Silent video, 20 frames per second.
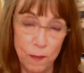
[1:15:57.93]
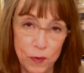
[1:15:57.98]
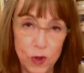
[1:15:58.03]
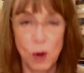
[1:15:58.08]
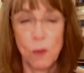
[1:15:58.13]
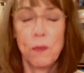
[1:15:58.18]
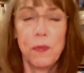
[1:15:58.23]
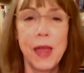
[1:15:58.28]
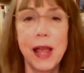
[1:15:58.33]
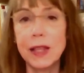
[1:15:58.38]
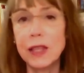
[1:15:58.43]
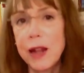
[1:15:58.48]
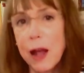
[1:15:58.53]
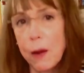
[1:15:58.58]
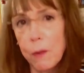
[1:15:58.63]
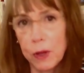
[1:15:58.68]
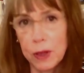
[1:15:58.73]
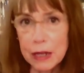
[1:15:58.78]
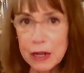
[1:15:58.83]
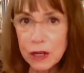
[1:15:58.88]
So that's not
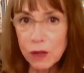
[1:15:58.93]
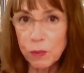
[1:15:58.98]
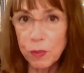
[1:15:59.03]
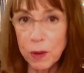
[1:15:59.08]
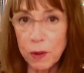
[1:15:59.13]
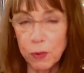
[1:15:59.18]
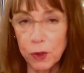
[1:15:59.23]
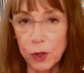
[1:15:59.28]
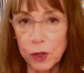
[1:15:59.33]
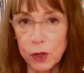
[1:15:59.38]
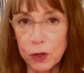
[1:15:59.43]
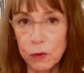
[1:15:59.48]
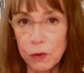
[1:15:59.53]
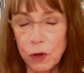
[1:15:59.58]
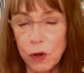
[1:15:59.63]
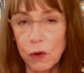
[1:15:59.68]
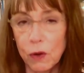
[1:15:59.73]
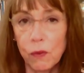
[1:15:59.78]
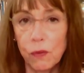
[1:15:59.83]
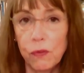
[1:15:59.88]
what these people do,
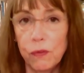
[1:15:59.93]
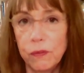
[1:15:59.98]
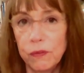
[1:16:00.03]
you know,